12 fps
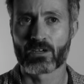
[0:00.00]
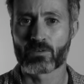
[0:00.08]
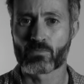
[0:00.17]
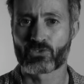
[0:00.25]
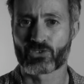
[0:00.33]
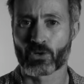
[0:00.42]

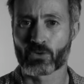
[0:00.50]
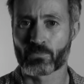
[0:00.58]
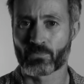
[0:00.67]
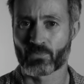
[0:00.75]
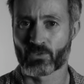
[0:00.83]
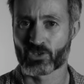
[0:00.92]

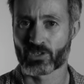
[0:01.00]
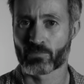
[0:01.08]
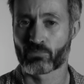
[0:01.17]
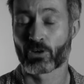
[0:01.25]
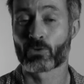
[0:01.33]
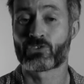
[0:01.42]
So there's a
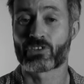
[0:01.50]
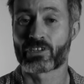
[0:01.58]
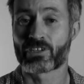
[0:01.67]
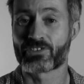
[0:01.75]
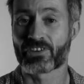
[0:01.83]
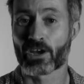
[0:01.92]
protein
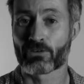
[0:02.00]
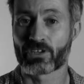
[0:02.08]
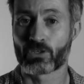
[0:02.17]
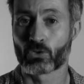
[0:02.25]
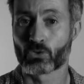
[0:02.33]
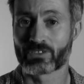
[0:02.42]
in dairy
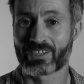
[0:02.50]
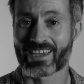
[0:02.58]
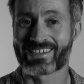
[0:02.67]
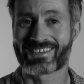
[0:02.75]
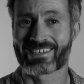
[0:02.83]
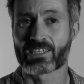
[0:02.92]
called
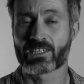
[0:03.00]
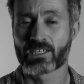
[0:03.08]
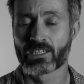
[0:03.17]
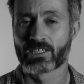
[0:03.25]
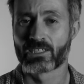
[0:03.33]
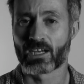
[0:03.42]
casein,
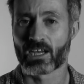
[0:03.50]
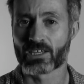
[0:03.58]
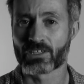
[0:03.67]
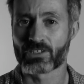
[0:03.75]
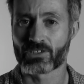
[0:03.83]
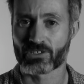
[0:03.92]

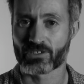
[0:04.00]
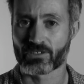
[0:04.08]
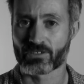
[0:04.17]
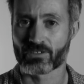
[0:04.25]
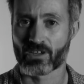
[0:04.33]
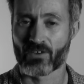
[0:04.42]
and
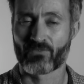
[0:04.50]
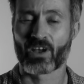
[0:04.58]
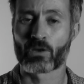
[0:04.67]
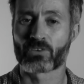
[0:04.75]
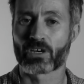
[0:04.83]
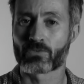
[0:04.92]
I
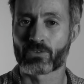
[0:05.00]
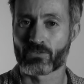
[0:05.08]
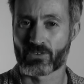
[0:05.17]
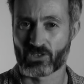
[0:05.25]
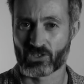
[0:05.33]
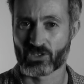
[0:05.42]
found out
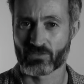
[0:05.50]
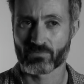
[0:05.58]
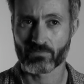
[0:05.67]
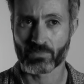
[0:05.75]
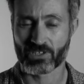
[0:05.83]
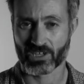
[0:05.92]
that this
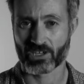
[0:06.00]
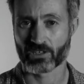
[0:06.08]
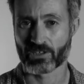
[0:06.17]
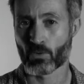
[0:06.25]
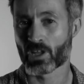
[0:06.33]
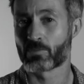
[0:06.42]
isn't
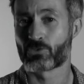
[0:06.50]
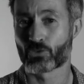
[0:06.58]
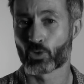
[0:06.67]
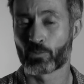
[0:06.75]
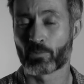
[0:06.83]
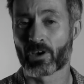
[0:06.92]
particularly well
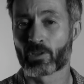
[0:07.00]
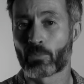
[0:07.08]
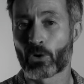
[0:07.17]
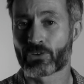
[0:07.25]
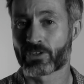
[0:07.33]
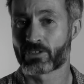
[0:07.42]
absorbed by the
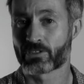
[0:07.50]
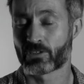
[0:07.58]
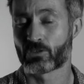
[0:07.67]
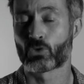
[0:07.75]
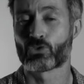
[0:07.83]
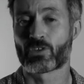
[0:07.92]
body and
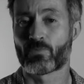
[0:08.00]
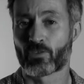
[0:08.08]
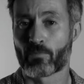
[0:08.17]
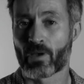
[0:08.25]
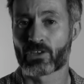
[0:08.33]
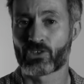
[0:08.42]
can cause
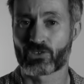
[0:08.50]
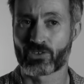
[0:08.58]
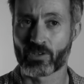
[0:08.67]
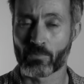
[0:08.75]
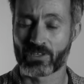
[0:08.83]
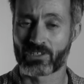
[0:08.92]
inflammation,
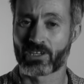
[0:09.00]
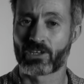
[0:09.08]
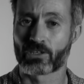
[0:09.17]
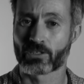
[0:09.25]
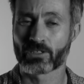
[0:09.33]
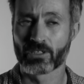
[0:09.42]
and in
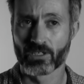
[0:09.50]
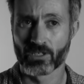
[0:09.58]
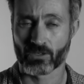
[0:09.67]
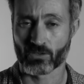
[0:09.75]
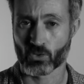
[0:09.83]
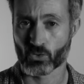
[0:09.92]
particular
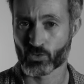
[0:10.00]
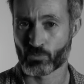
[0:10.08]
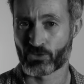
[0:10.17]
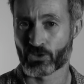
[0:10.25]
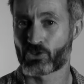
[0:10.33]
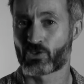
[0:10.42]
can cause
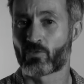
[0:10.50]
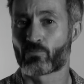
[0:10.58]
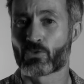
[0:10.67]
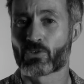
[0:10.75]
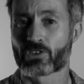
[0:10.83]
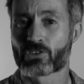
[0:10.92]
production of
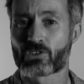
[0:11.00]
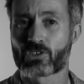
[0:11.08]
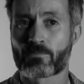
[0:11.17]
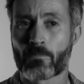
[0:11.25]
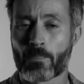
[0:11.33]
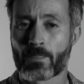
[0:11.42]
mucus.